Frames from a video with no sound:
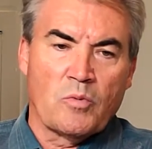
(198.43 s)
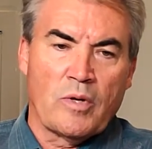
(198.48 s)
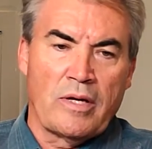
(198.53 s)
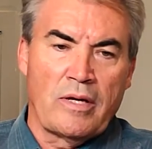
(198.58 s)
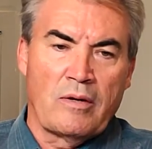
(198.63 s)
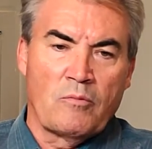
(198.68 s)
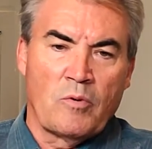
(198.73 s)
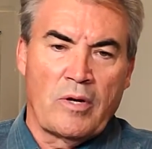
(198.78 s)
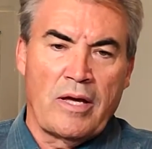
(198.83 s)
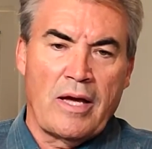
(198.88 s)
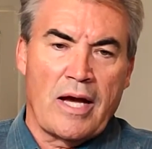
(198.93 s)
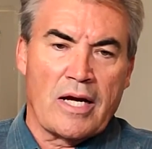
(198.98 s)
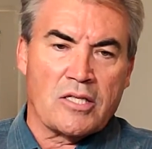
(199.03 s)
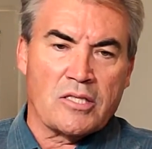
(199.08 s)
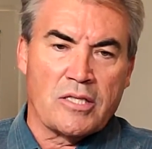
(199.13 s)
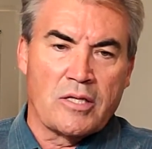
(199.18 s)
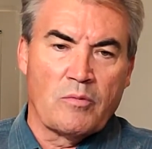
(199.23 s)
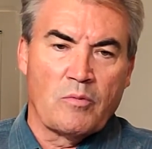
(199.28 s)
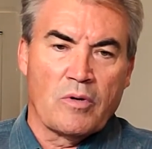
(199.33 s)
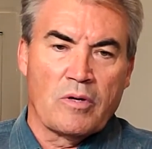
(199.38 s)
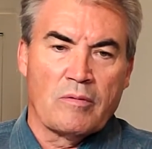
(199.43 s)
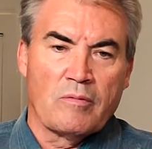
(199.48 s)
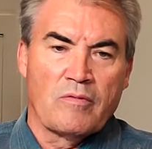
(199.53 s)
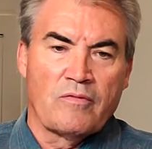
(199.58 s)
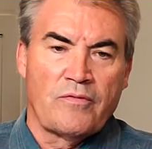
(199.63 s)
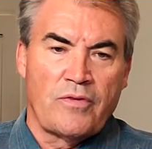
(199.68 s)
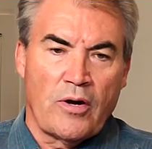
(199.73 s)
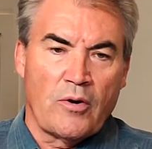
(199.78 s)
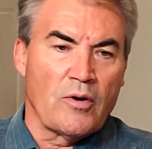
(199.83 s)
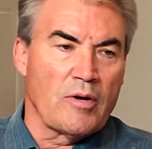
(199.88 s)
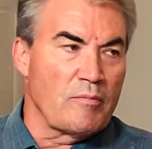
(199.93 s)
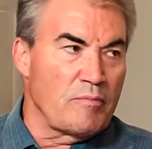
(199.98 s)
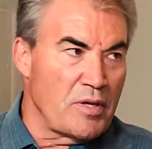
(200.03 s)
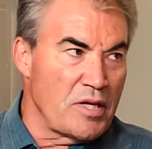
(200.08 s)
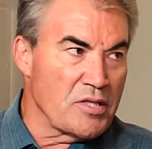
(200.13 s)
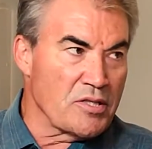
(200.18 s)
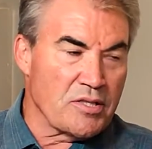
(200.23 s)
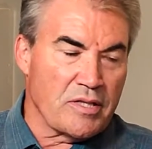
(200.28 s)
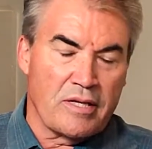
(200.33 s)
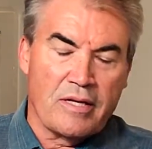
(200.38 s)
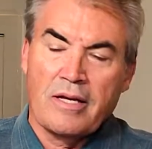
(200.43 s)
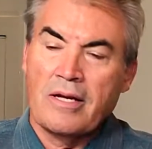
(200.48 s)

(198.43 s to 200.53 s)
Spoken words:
We actually were very busy.